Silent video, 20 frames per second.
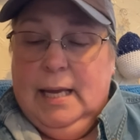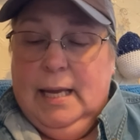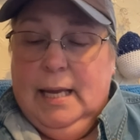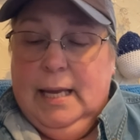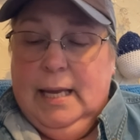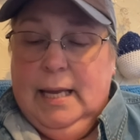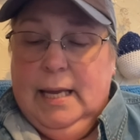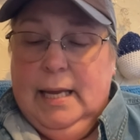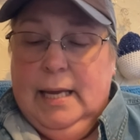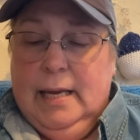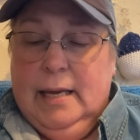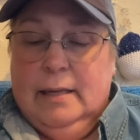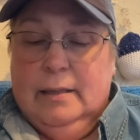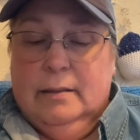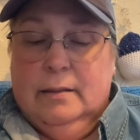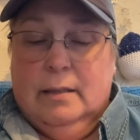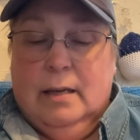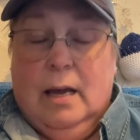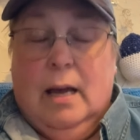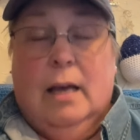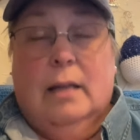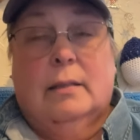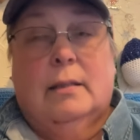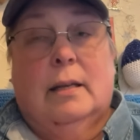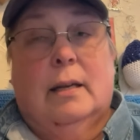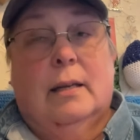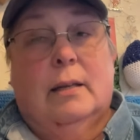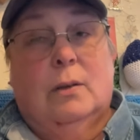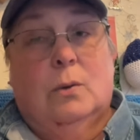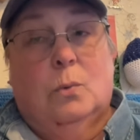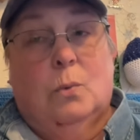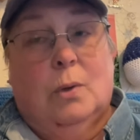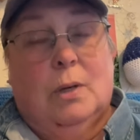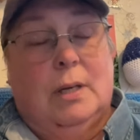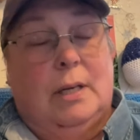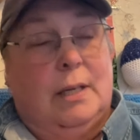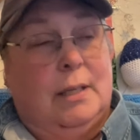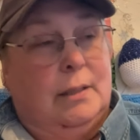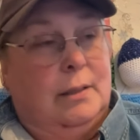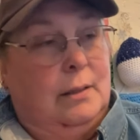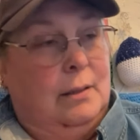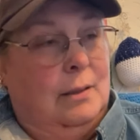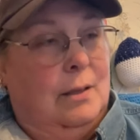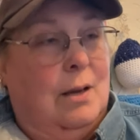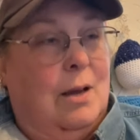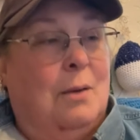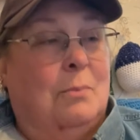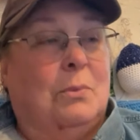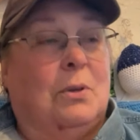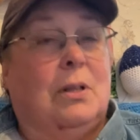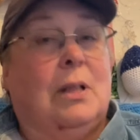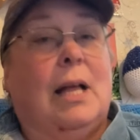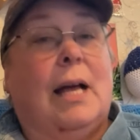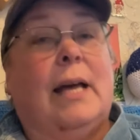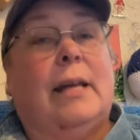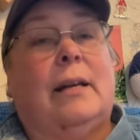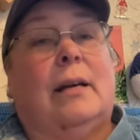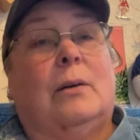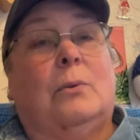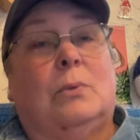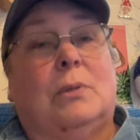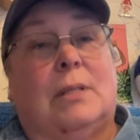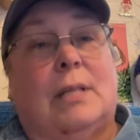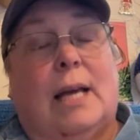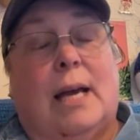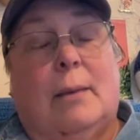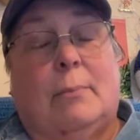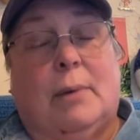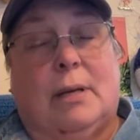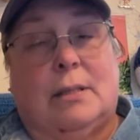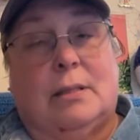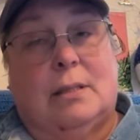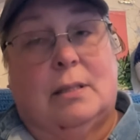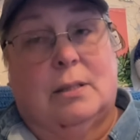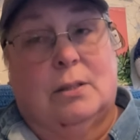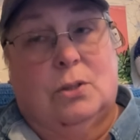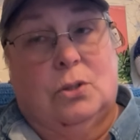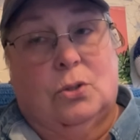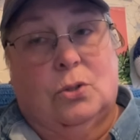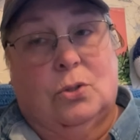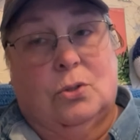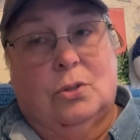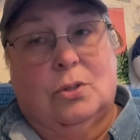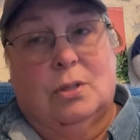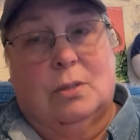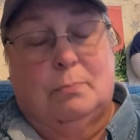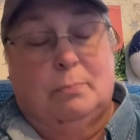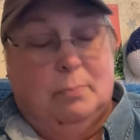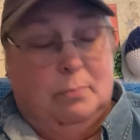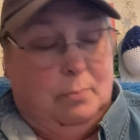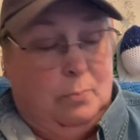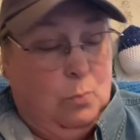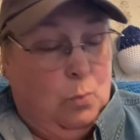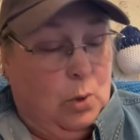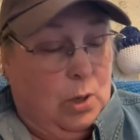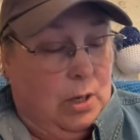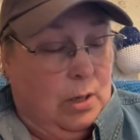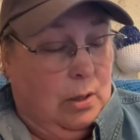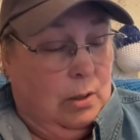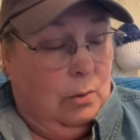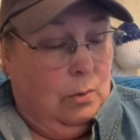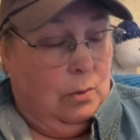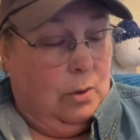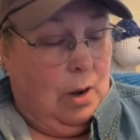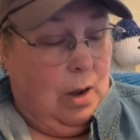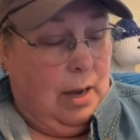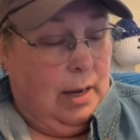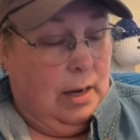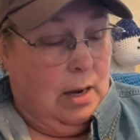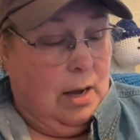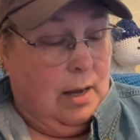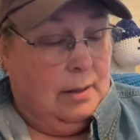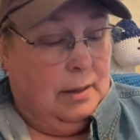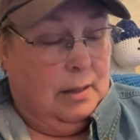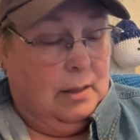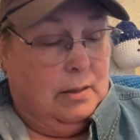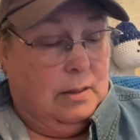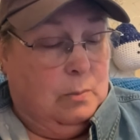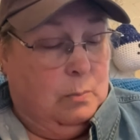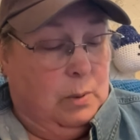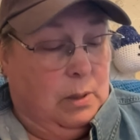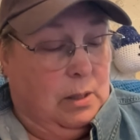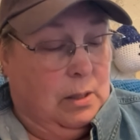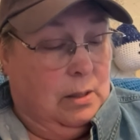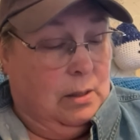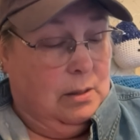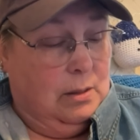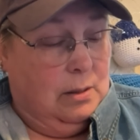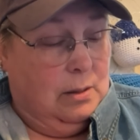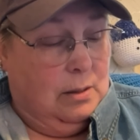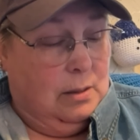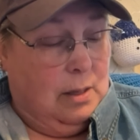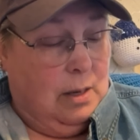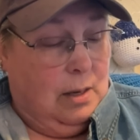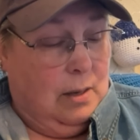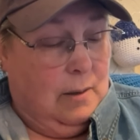And I'll tell you what, I'm glad I was at my sister's when I got this because,